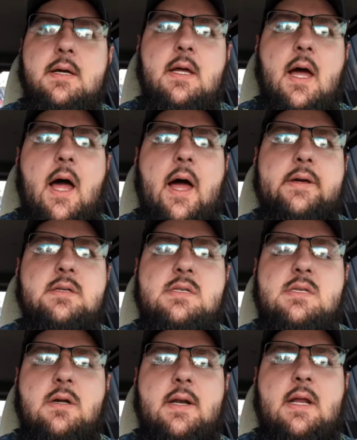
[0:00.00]
Uh,
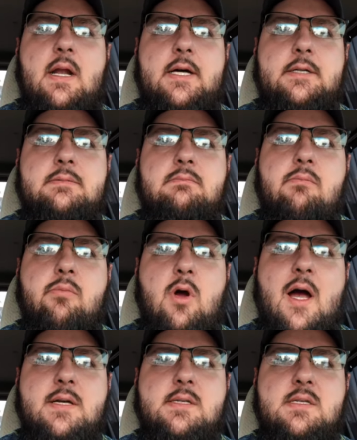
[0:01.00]
still need to
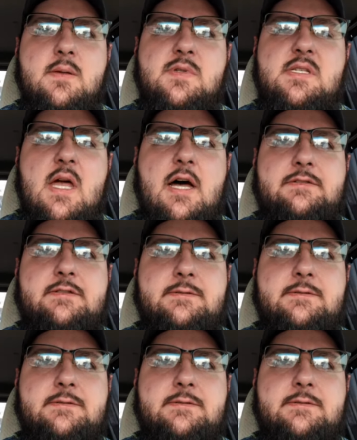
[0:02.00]
process some stuff